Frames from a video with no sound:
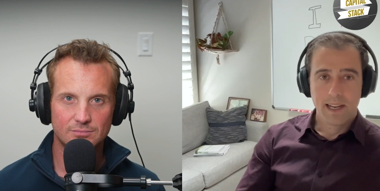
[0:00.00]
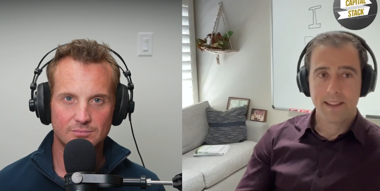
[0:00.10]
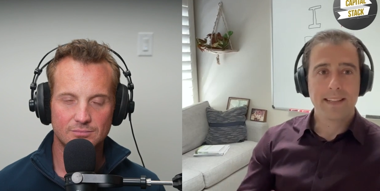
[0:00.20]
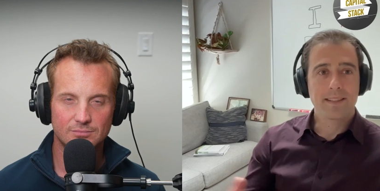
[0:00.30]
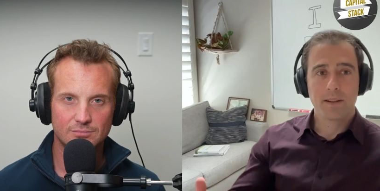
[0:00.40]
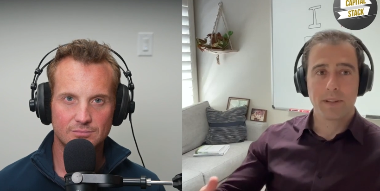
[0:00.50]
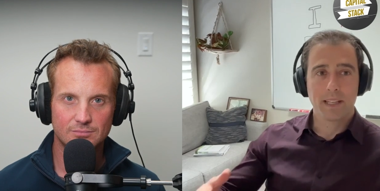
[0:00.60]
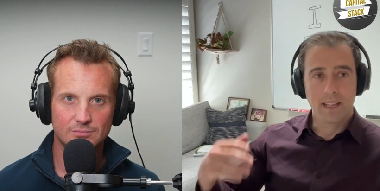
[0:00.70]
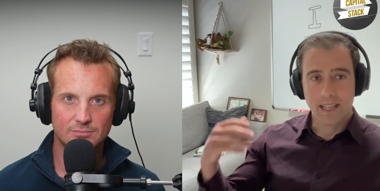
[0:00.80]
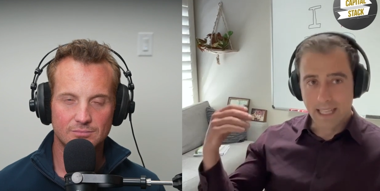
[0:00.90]
Speaker 1: and that's
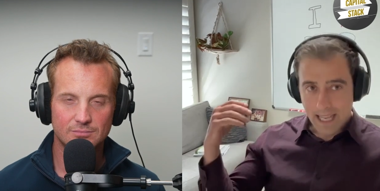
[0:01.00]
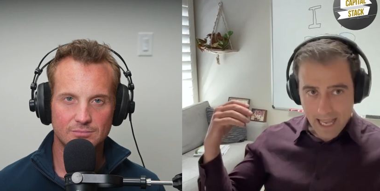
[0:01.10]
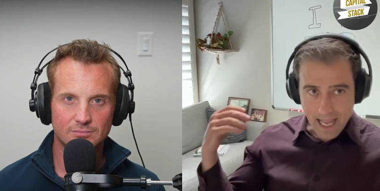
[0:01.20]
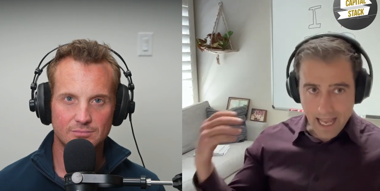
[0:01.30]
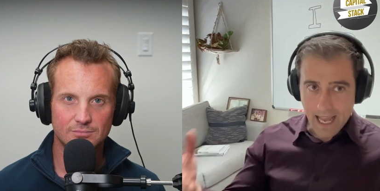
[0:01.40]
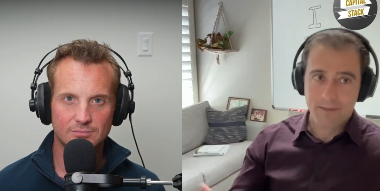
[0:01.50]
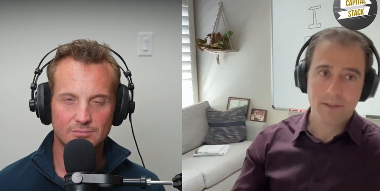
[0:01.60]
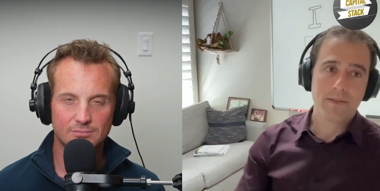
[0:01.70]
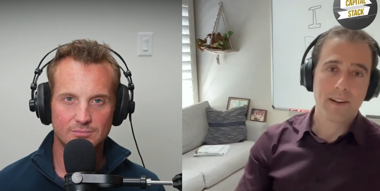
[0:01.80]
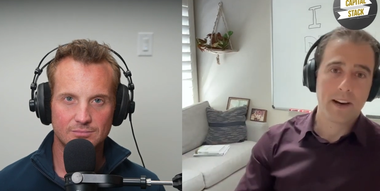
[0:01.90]
something like
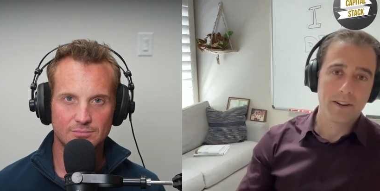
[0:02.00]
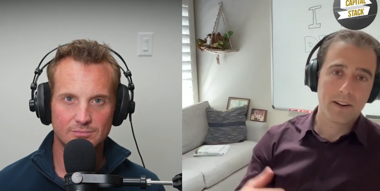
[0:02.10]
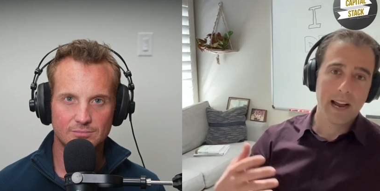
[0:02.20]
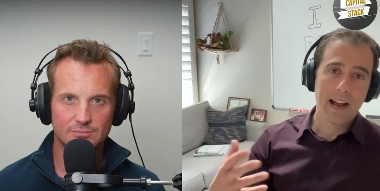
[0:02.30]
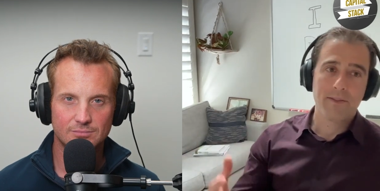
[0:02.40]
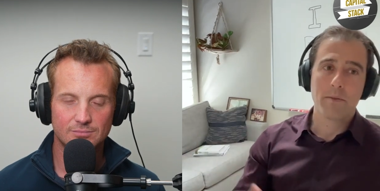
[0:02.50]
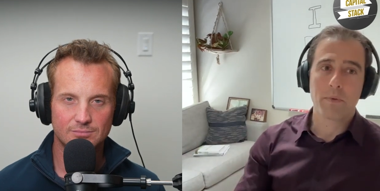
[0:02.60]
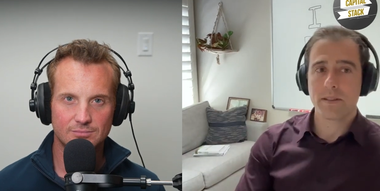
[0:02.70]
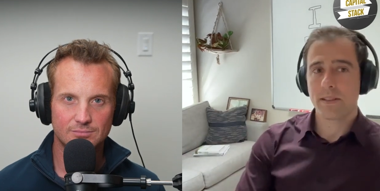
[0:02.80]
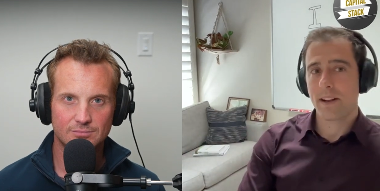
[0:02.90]
every founder every
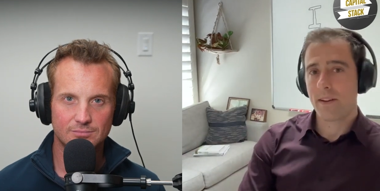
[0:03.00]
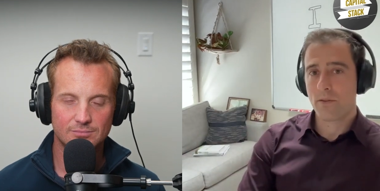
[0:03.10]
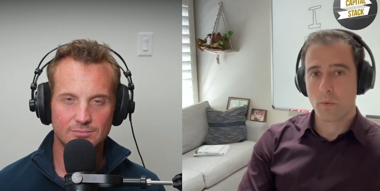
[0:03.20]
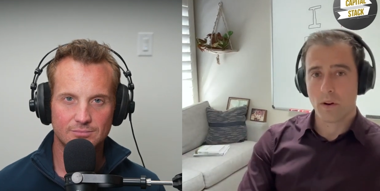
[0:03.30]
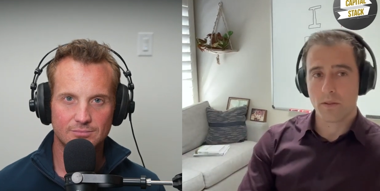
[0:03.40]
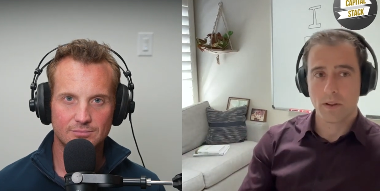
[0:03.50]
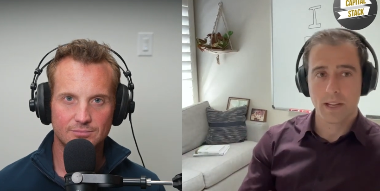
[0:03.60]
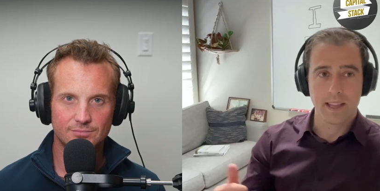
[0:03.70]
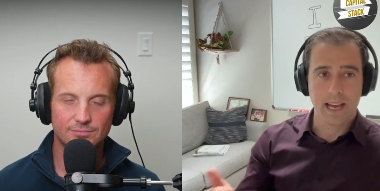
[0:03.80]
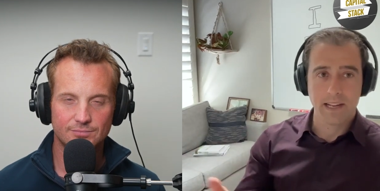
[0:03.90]
person i've ever worked
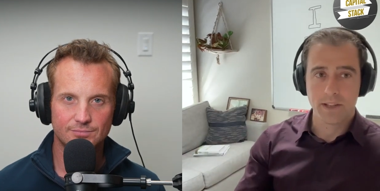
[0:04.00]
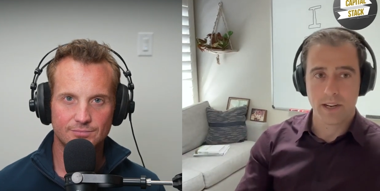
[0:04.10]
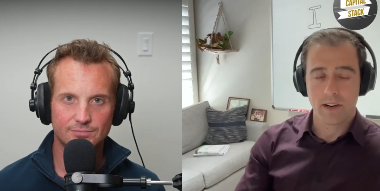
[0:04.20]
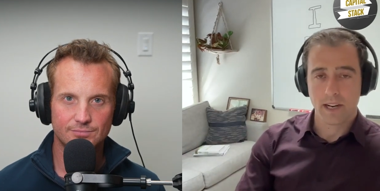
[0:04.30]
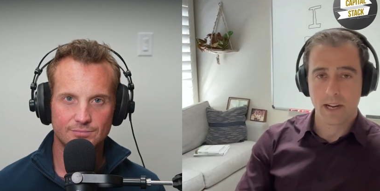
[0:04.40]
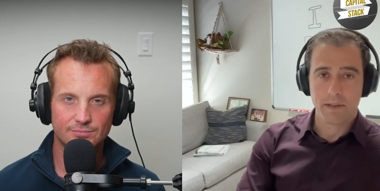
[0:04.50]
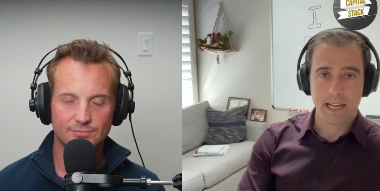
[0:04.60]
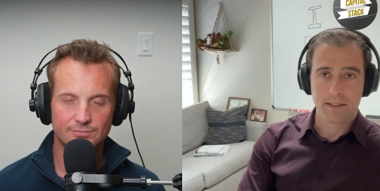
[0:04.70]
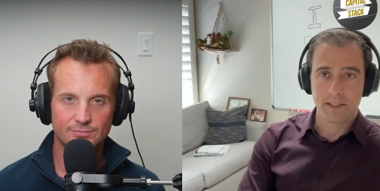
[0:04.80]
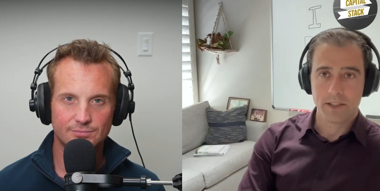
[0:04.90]
with engineering up and
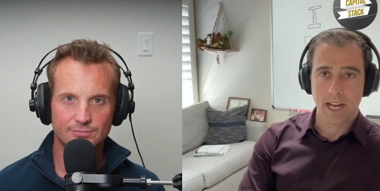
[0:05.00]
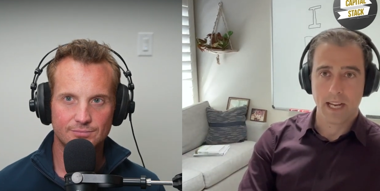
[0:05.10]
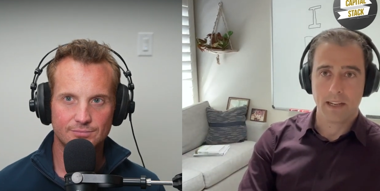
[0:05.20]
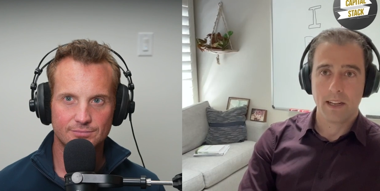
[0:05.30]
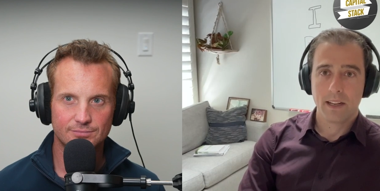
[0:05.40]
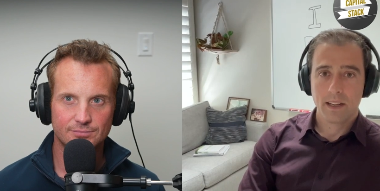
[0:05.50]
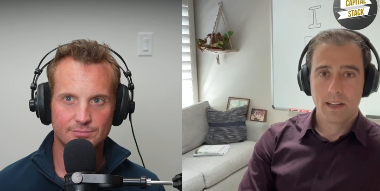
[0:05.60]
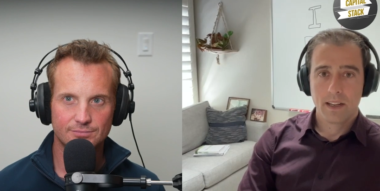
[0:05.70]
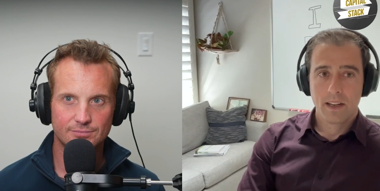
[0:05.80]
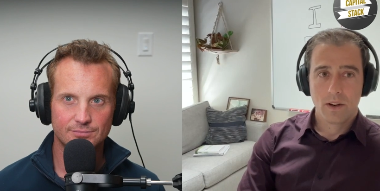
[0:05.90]
down the chain
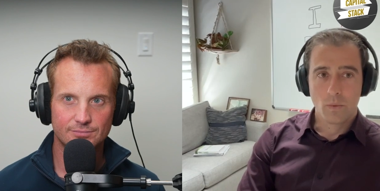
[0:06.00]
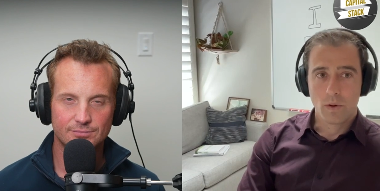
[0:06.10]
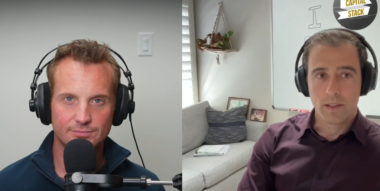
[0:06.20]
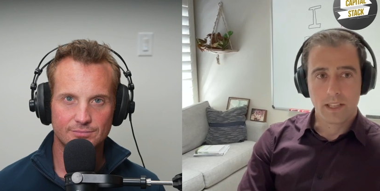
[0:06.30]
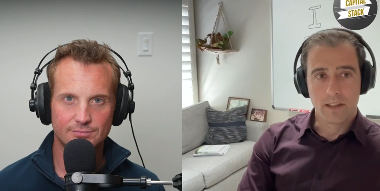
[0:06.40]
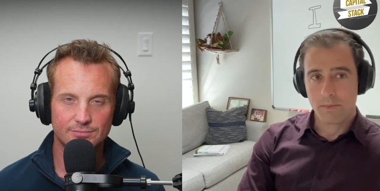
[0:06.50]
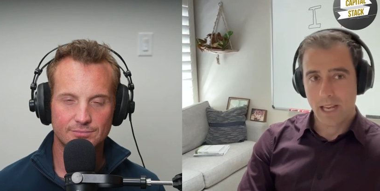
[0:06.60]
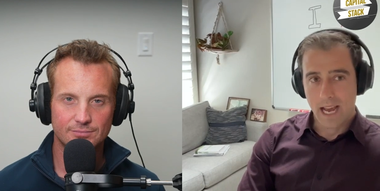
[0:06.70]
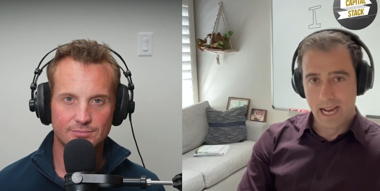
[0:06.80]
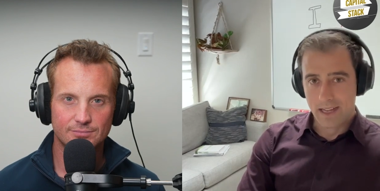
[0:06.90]
will hear
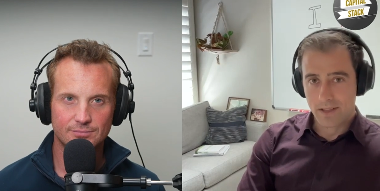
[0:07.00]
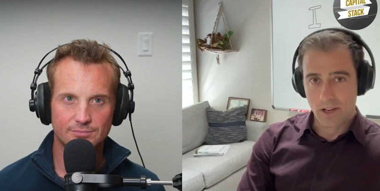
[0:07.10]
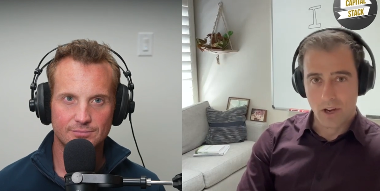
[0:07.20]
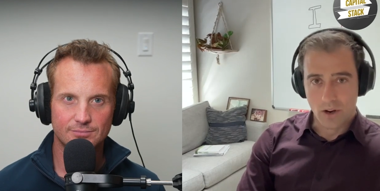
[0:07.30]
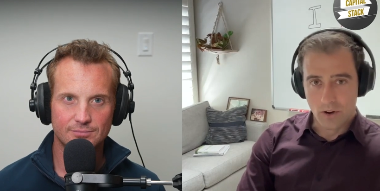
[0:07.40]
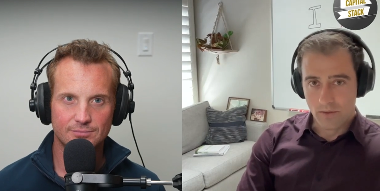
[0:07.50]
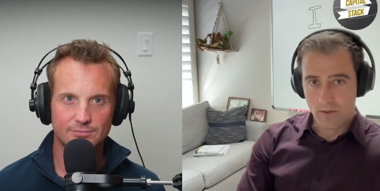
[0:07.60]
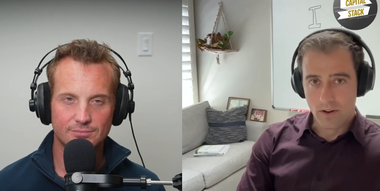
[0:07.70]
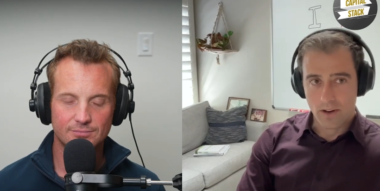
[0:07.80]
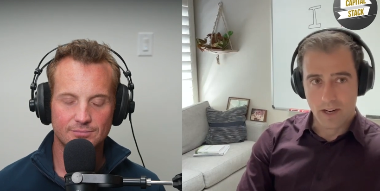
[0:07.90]
me ask
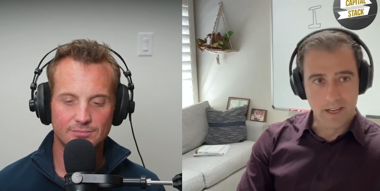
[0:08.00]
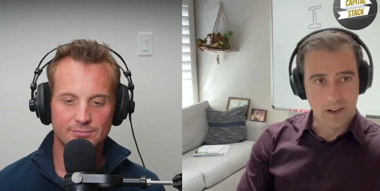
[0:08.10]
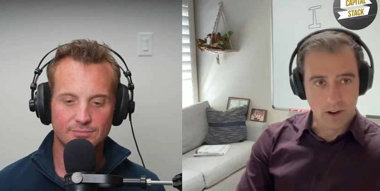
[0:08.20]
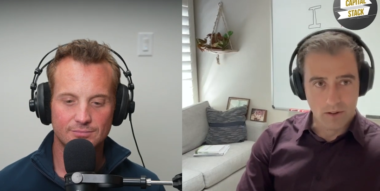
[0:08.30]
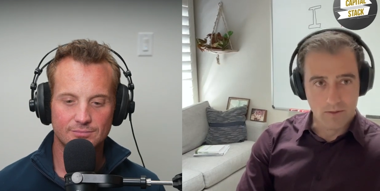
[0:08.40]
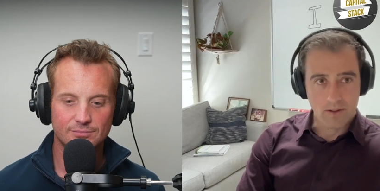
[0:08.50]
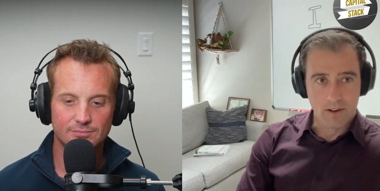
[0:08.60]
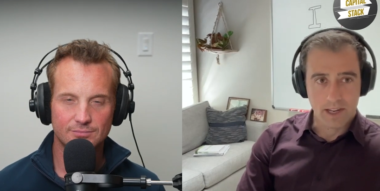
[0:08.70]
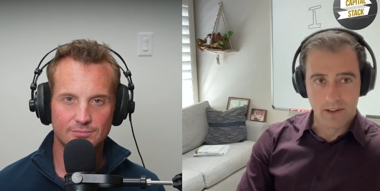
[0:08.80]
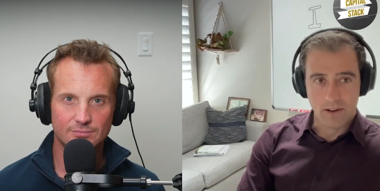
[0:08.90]
over and
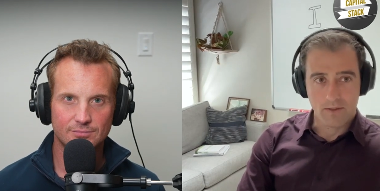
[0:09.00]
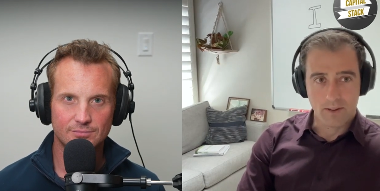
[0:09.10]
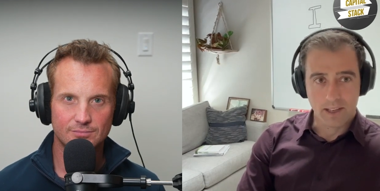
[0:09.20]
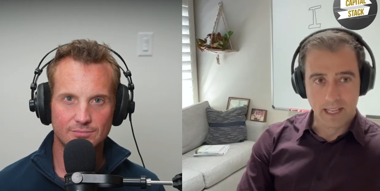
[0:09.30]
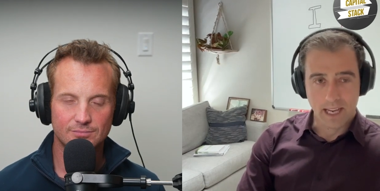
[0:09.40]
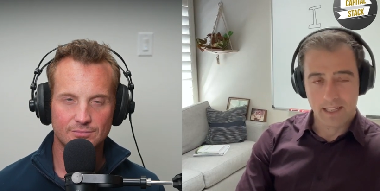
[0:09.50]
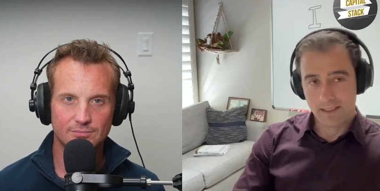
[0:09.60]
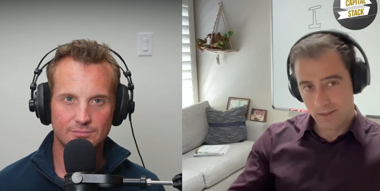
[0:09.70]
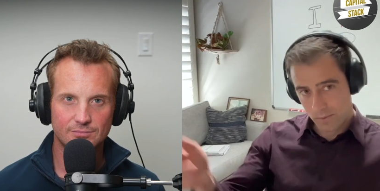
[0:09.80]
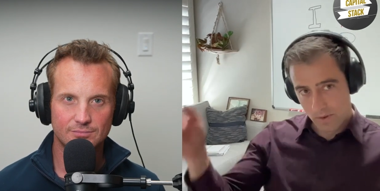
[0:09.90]
over and over again
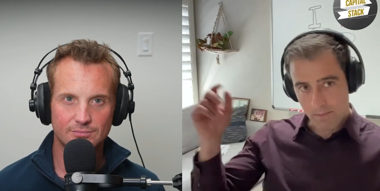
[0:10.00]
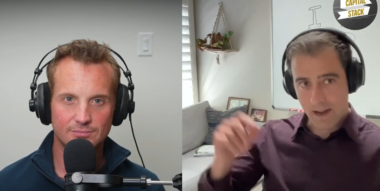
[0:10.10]
and it's what